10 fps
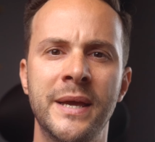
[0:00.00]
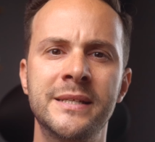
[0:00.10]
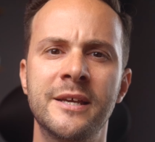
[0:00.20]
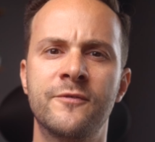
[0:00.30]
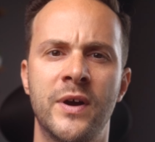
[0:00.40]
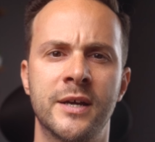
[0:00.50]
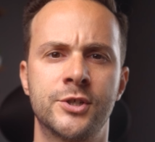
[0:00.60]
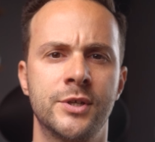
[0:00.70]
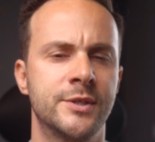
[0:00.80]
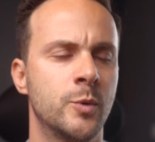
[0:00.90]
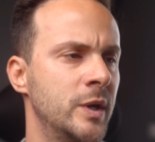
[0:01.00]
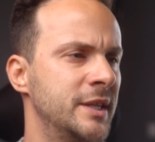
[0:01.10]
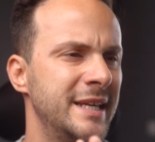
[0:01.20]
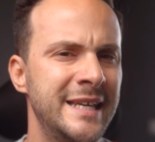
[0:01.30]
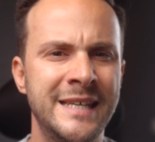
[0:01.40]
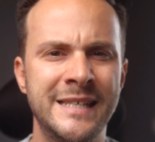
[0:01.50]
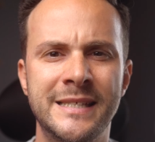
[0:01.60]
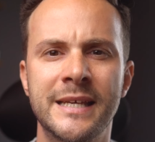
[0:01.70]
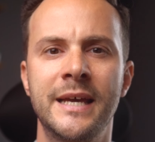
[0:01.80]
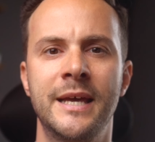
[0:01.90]
basic functions with
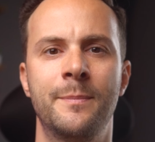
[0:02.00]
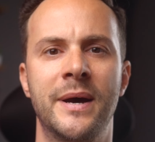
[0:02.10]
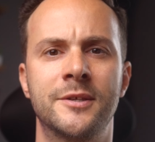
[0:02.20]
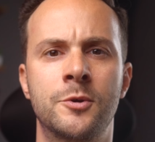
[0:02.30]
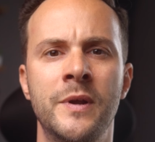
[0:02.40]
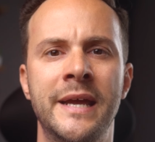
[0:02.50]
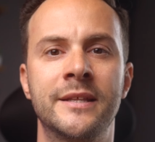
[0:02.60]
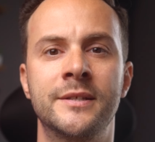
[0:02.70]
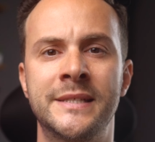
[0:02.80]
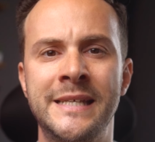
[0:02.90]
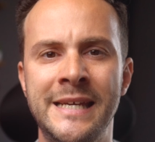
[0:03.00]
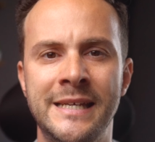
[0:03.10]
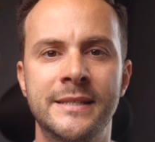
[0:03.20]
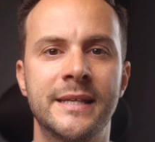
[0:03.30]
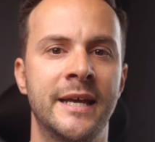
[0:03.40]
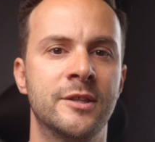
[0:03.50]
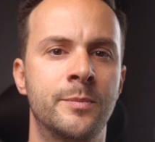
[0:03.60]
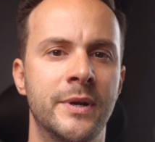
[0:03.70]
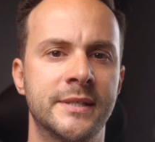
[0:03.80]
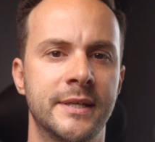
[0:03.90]
ease, but create scenes and
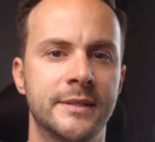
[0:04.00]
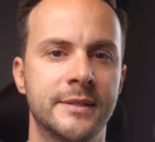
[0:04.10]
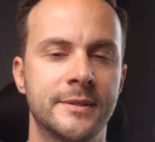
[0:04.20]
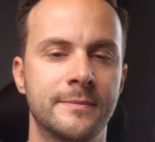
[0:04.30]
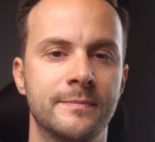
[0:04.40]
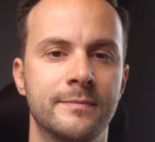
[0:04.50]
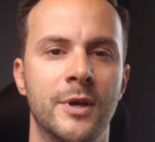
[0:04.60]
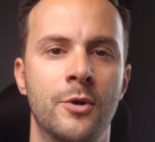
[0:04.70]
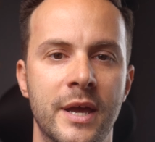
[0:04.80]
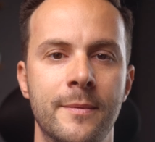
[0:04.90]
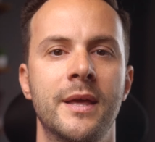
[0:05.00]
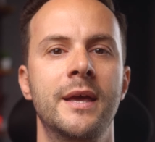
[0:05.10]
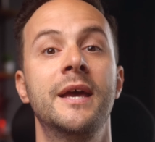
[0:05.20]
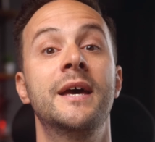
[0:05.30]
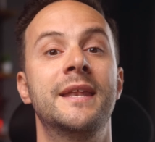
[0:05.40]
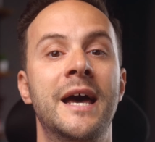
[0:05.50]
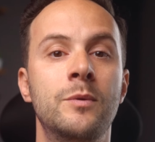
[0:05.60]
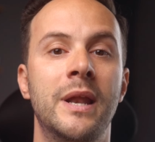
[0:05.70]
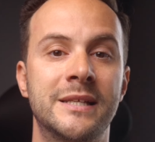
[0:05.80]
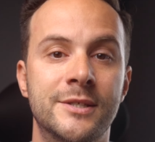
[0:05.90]
presets. Okay, now
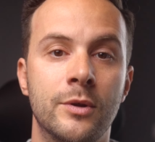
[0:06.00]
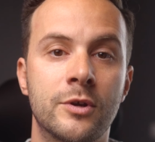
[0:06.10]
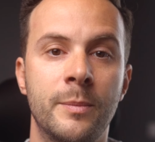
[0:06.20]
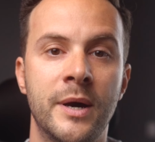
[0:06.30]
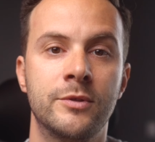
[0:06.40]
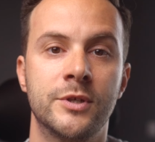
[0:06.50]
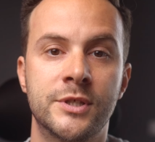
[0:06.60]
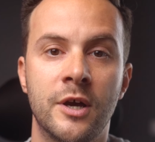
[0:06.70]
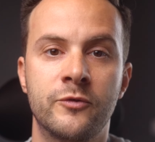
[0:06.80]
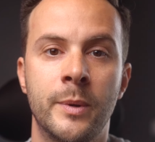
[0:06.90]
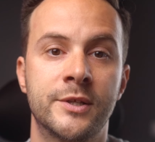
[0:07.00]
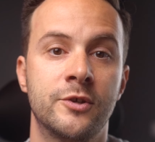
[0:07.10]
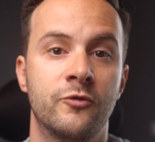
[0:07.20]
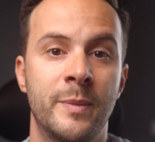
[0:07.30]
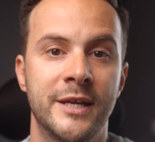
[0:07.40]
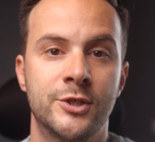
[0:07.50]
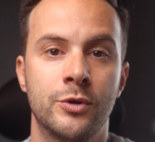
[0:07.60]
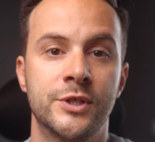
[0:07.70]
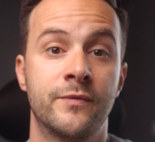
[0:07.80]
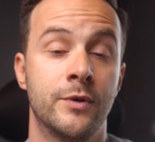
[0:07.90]
let's talk about the softbox of my
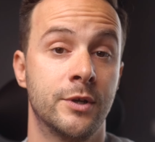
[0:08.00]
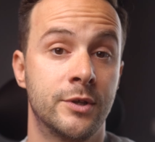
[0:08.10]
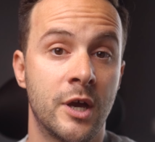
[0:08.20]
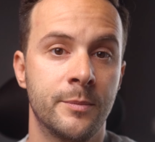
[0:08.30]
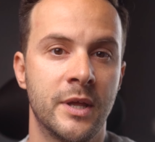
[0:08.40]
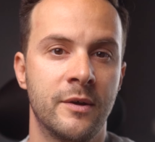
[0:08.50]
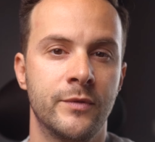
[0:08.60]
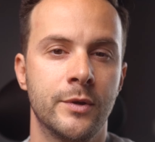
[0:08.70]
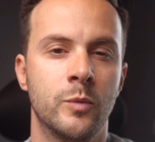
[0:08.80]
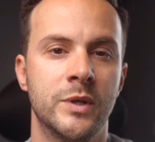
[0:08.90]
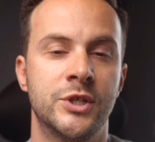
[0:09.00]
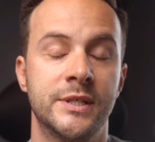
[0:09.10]
choice for the top-down view, which